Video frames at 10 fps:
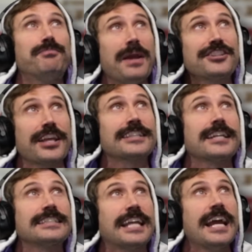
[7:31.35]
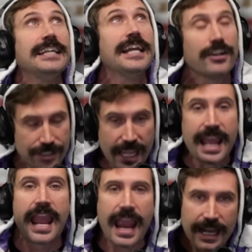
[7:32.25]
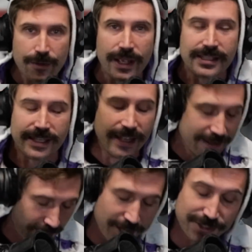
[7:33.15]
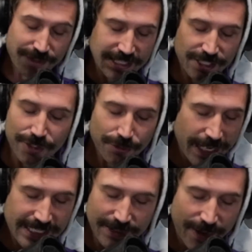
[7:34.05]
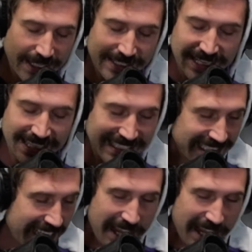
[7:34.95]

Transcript: Bitch, that's like 10 years. Anyways, also that's a crazy way to say that.